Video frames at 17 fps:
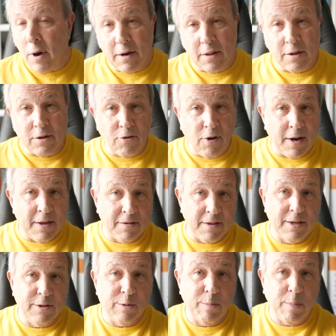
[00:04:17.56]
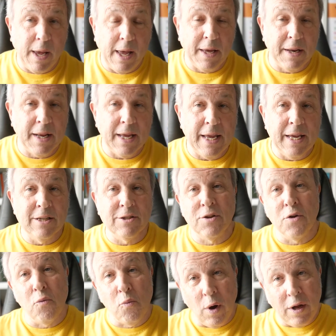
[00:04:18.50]
one of the great things about it is
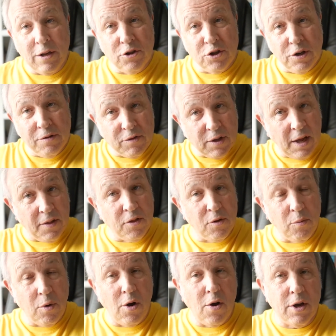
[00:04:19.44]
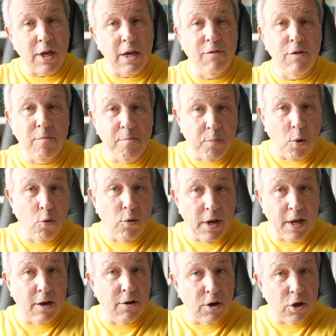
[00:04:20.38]
that once you've done the work, if you
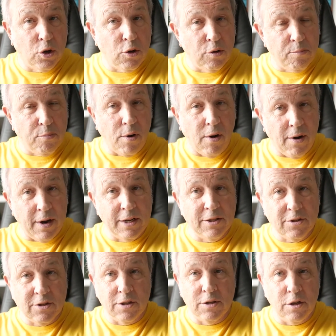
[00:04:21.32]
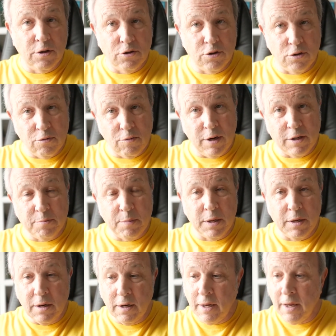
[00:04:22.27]
bought it at a good price, and you should always
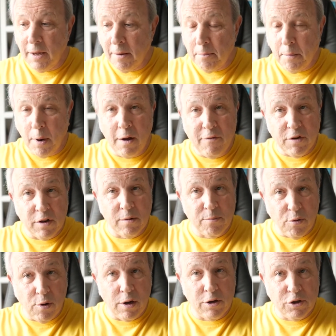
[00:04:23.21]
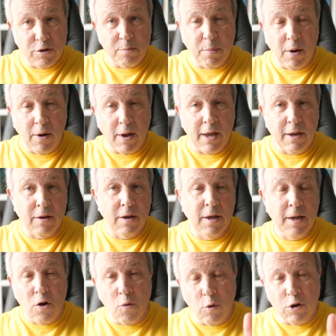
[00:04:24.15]
be mindful of the price you buy it,
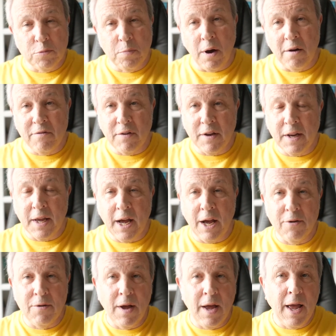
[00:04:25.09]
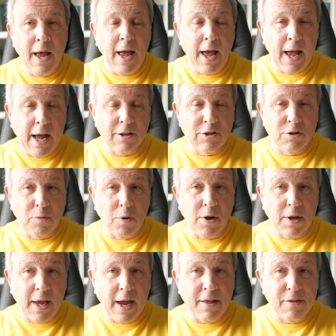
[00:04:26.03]
watch my video, how to
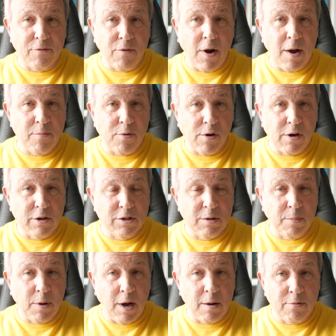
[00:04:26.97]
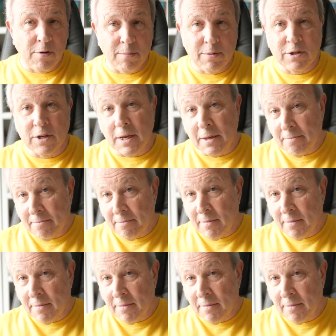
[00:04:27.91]
work out the right price to buy a property.